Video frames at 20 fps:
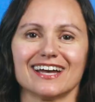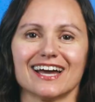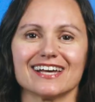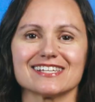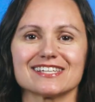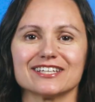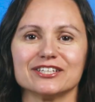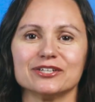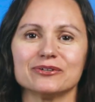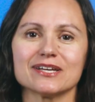
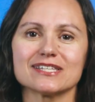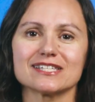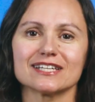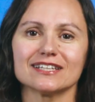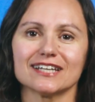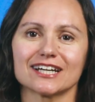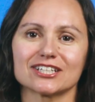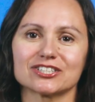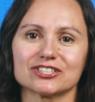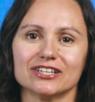As the U.S.
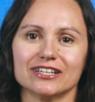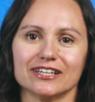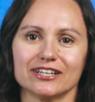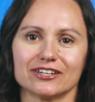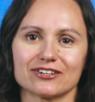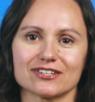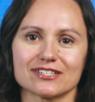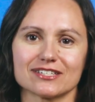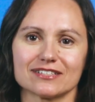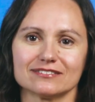election
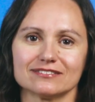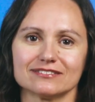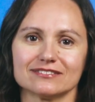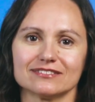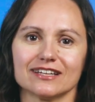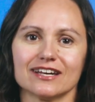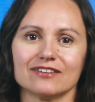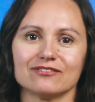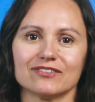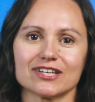nears,
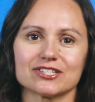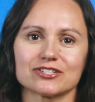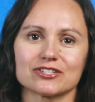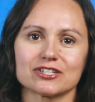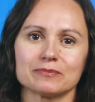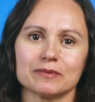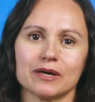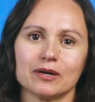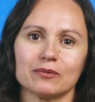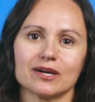
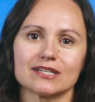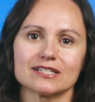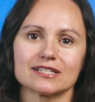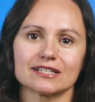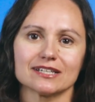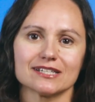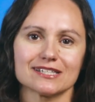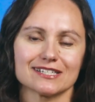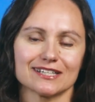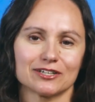investors may want to
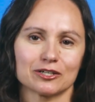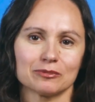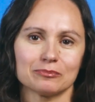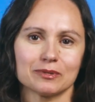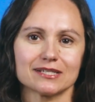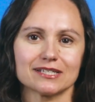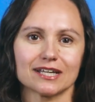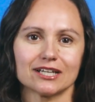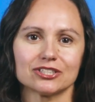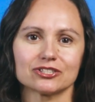consider
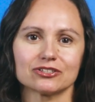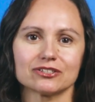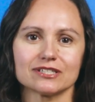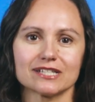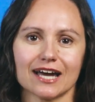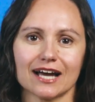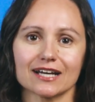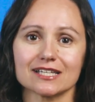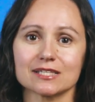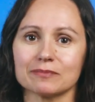potential
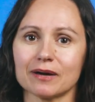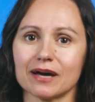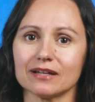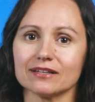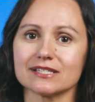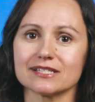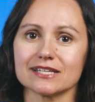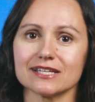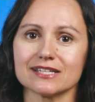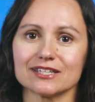tax
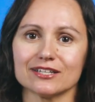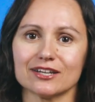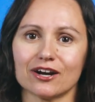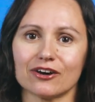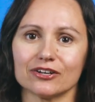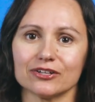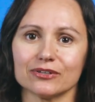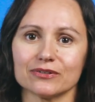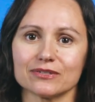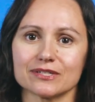policy
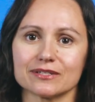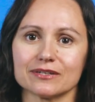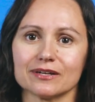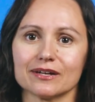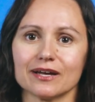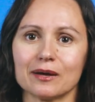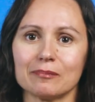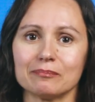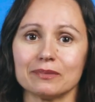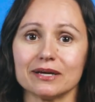scenarios
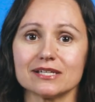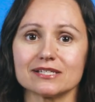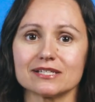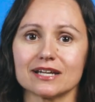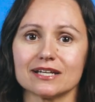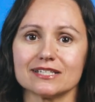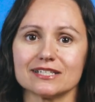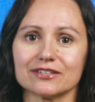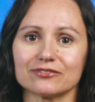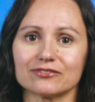based
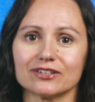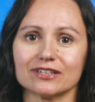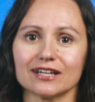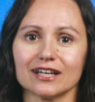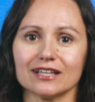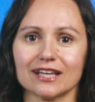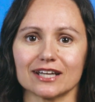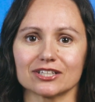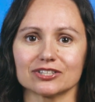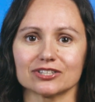on different
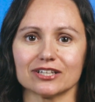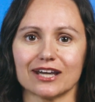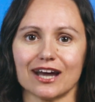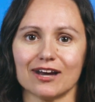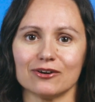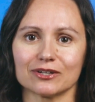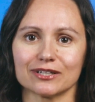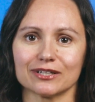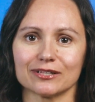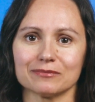election
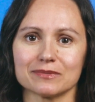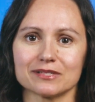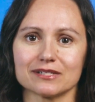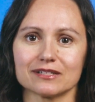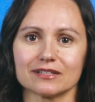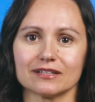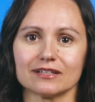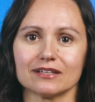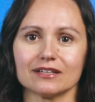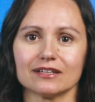outcomes,
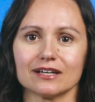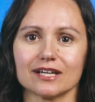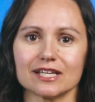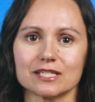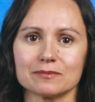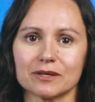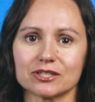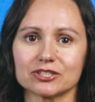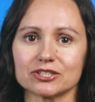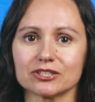
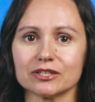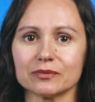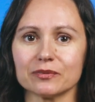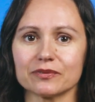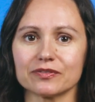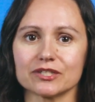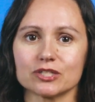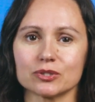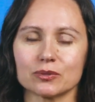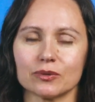especially
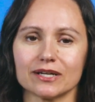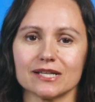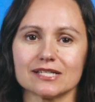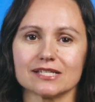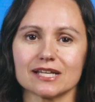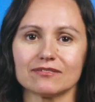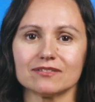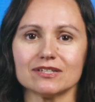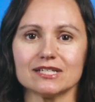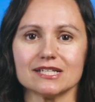with the
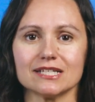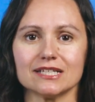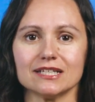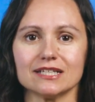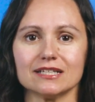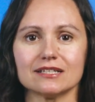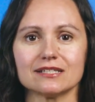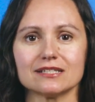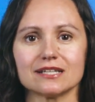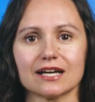
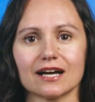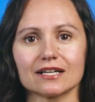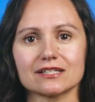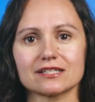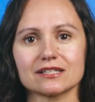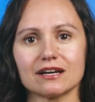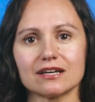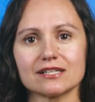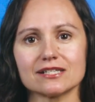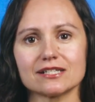2017 Tax
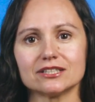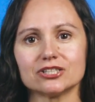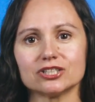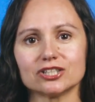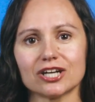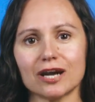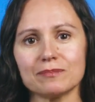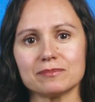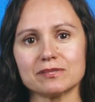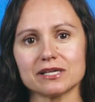Cuts and
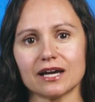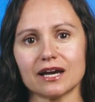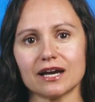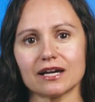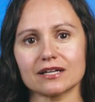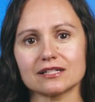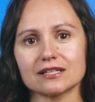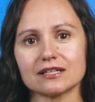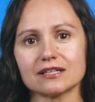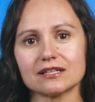Jobs
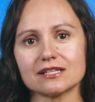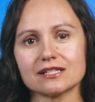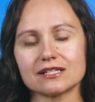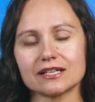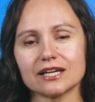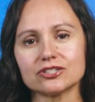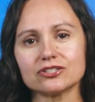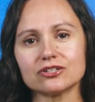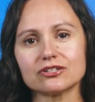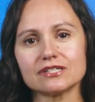Act
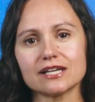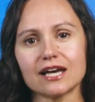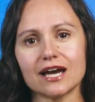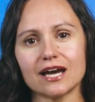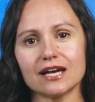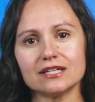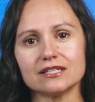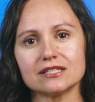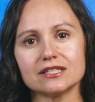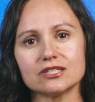scheduled to
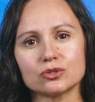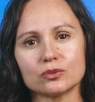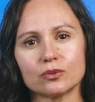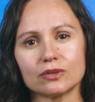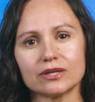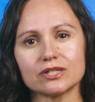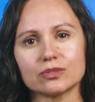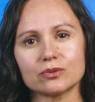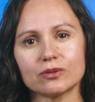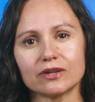end in
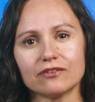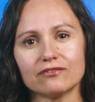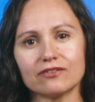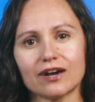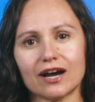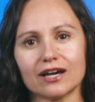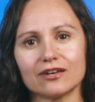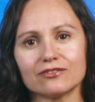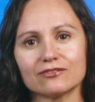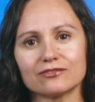
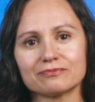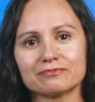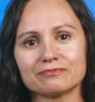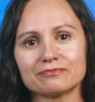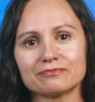2025.